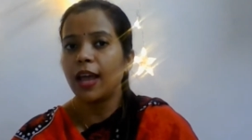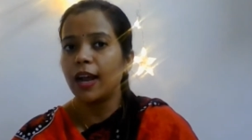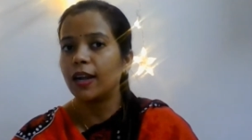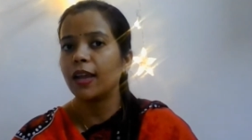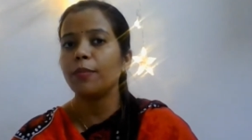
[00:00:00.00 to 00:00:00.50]

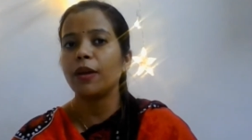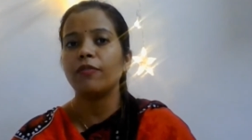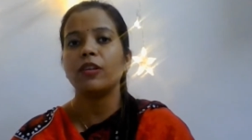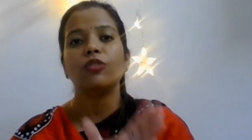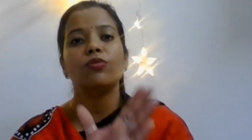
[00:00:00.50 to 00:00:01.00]
that time I
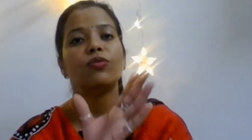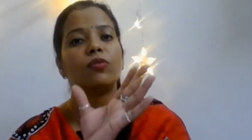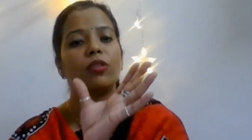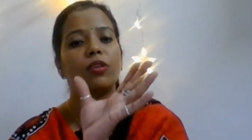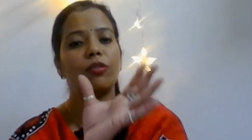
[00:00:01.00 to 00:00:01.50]
will
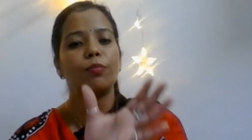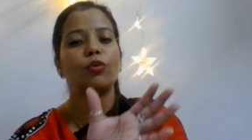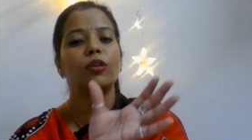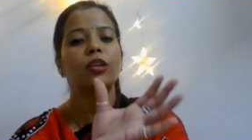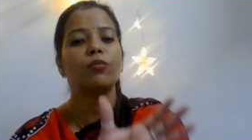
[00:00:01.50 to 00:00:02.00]
use the
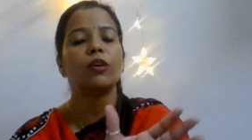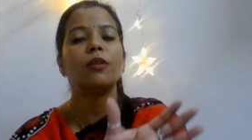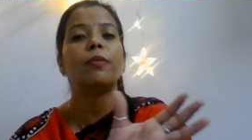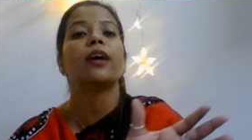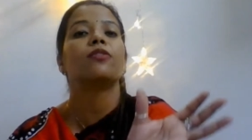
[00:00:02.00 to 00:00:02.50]
reporting
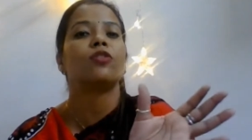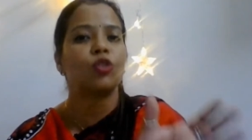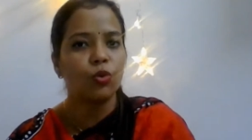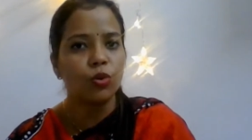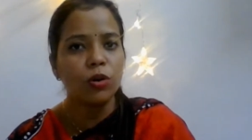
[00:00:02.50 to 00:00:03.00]
verb as
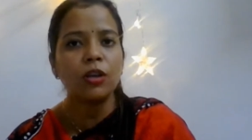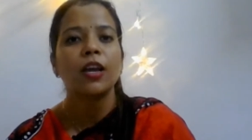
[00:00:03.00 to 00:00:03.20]
told.